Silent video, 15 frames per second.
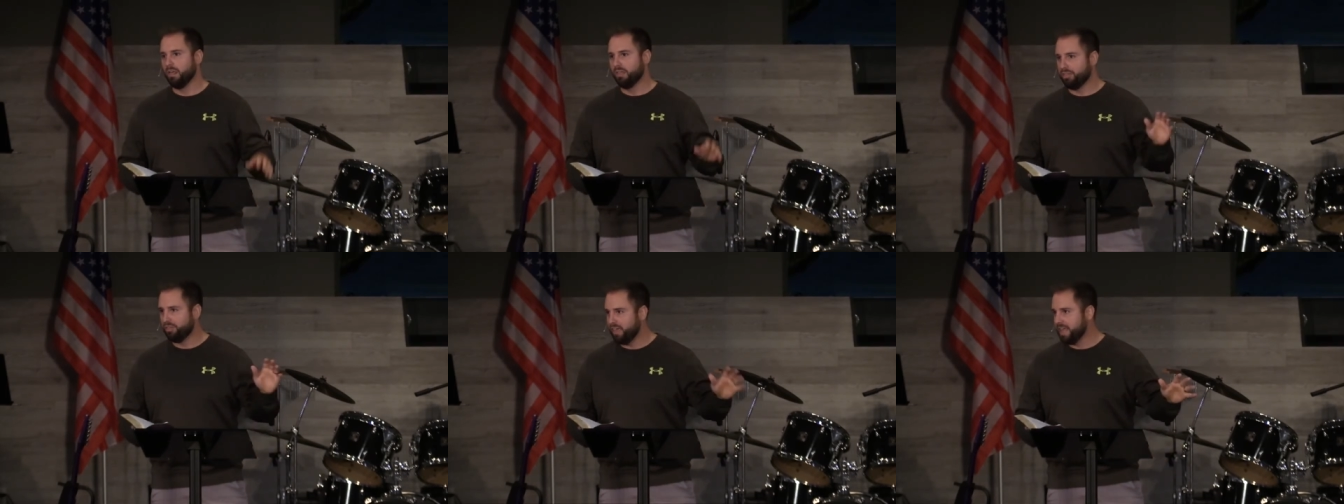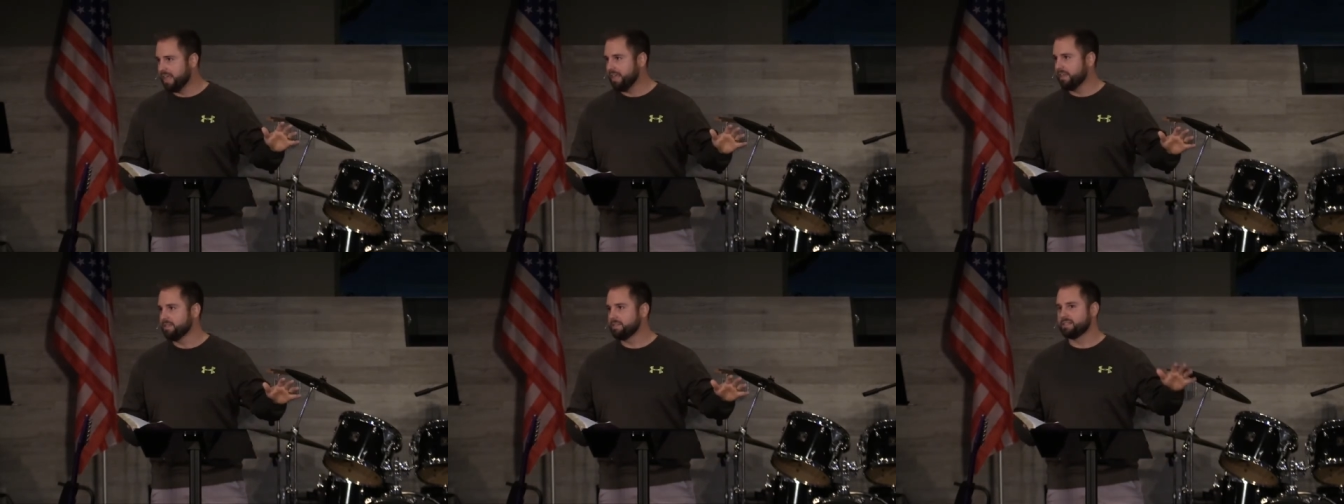
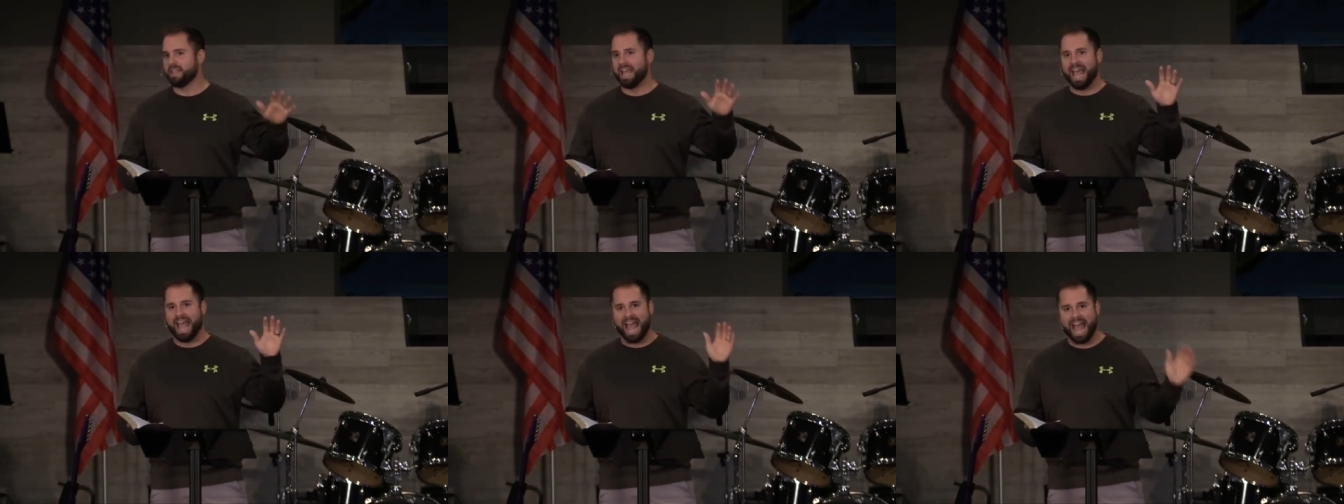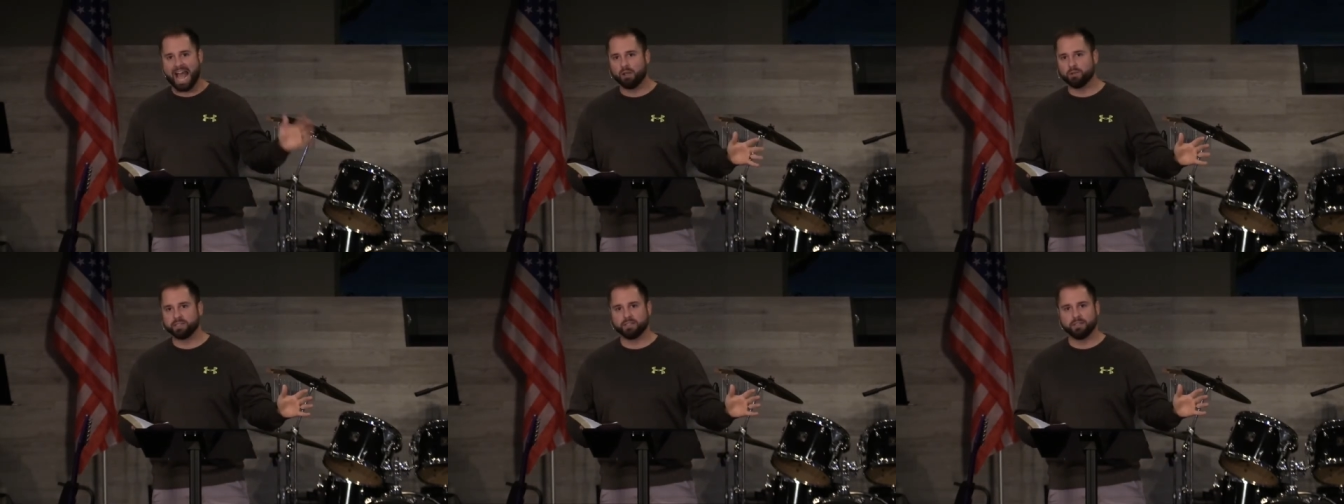things,
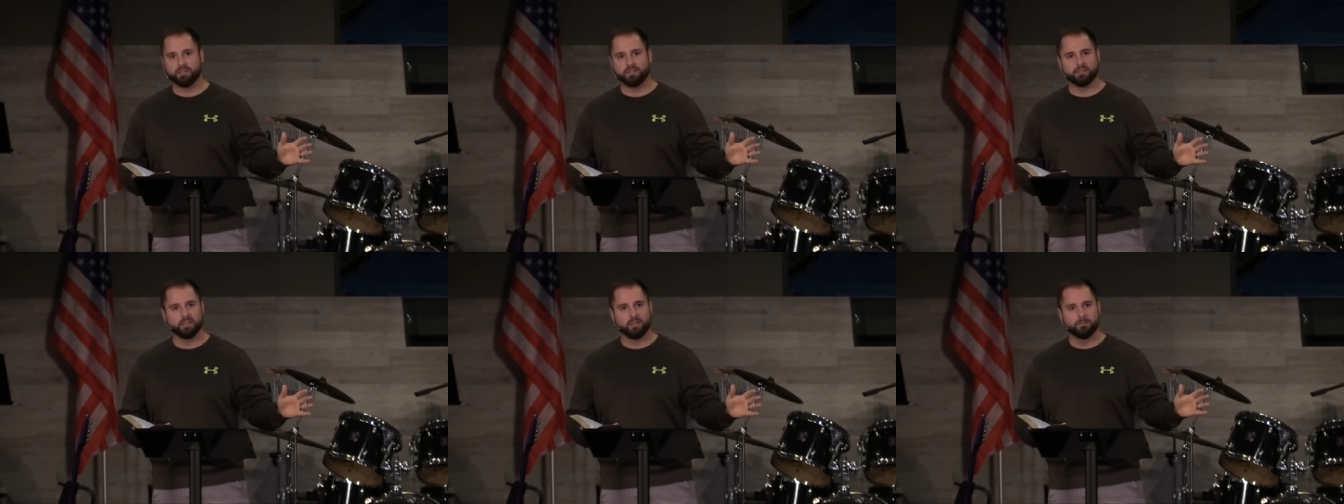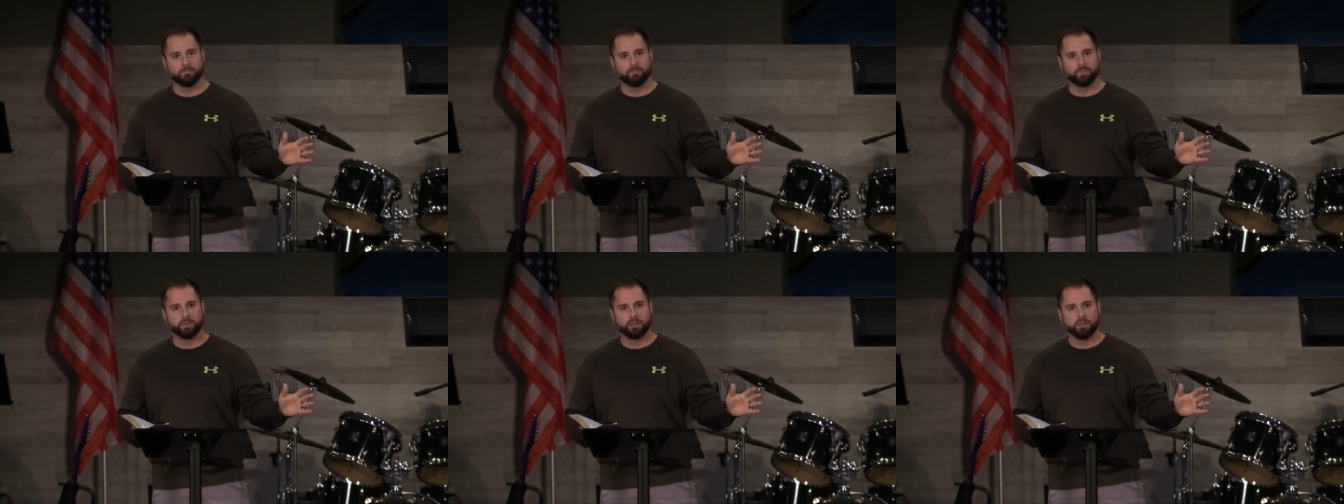houses.
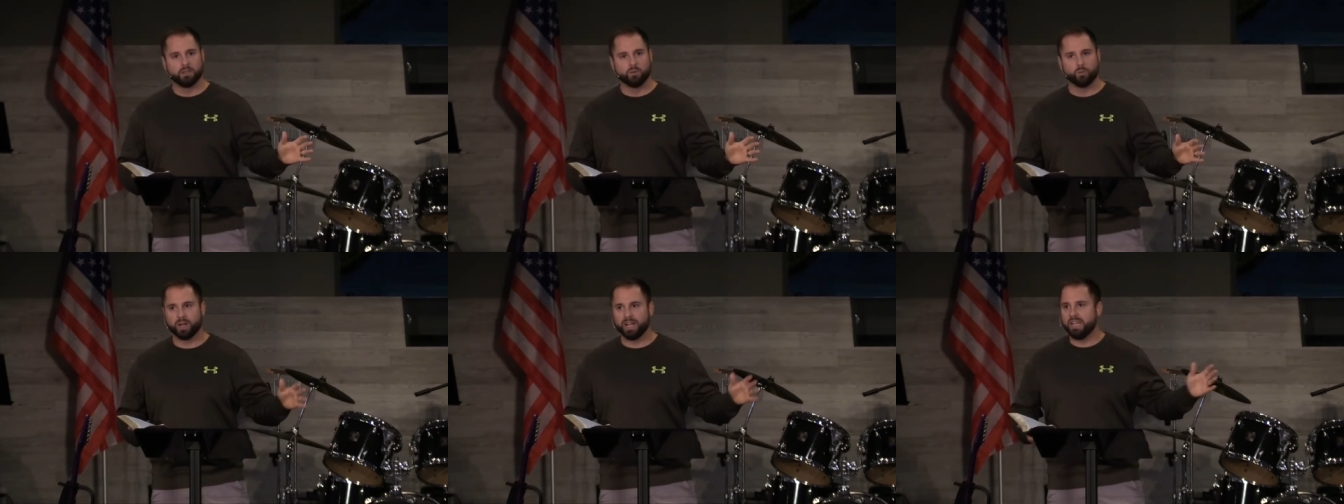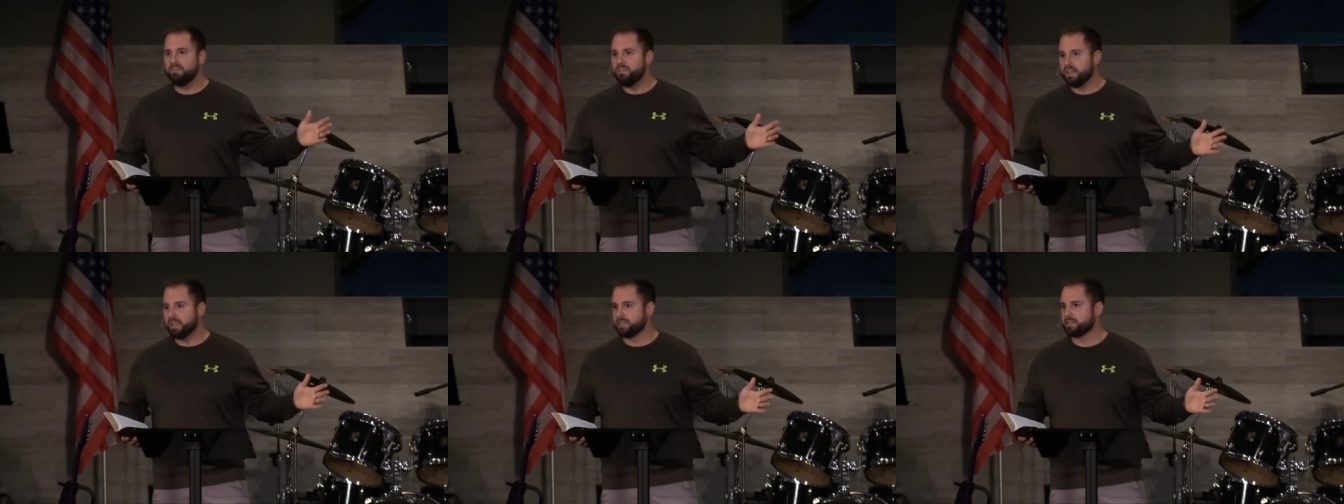We're
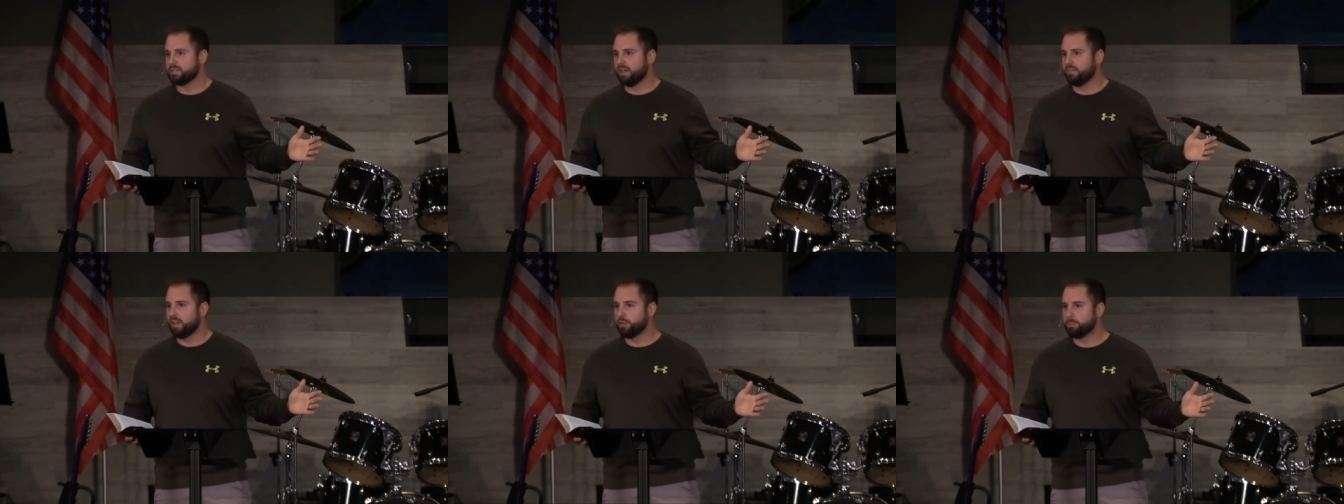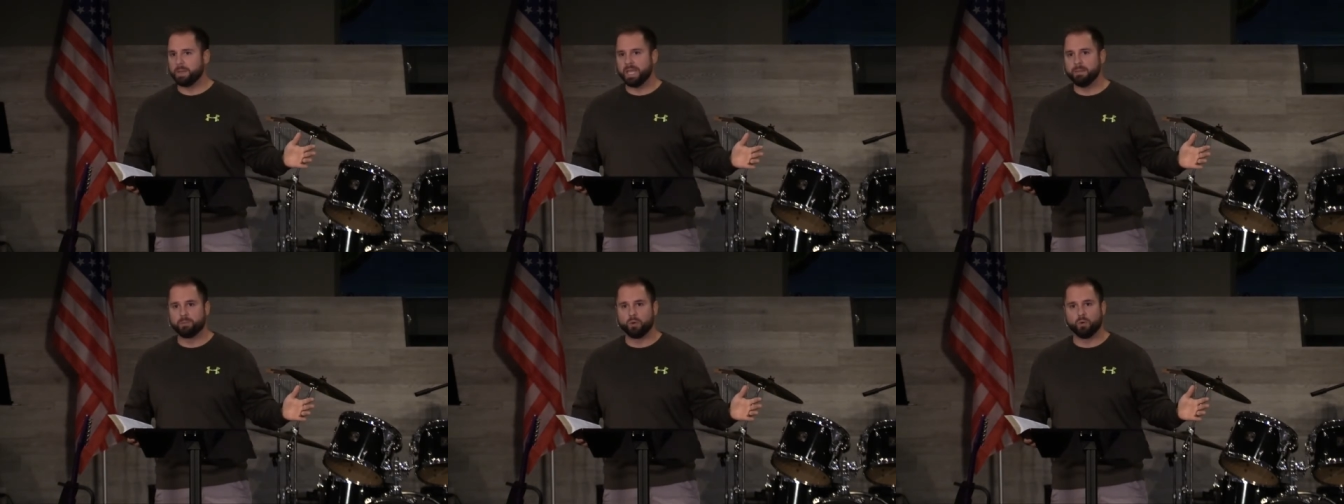envious of other
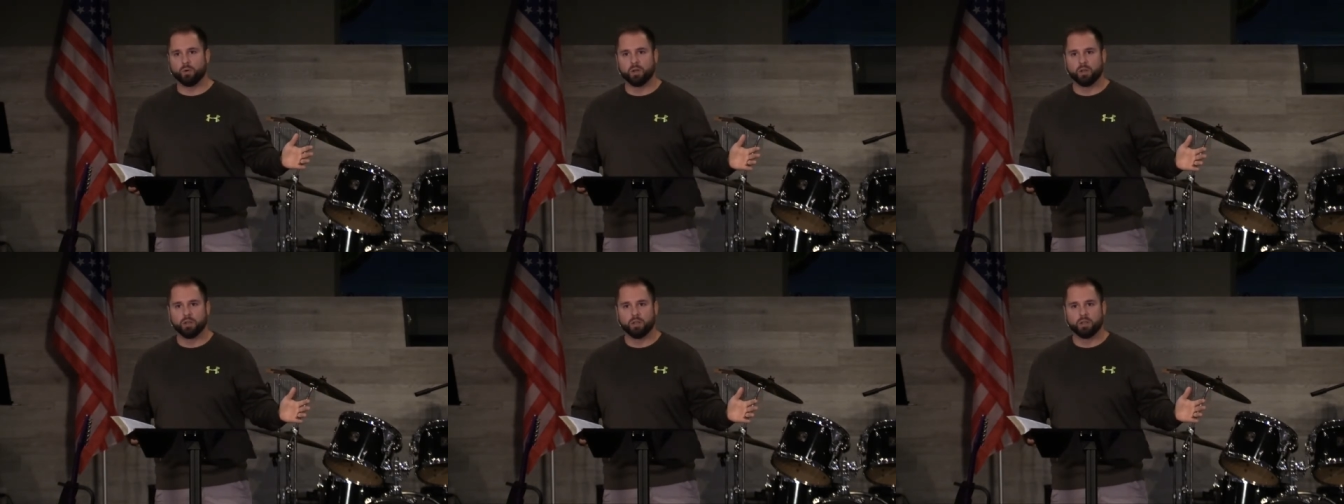people.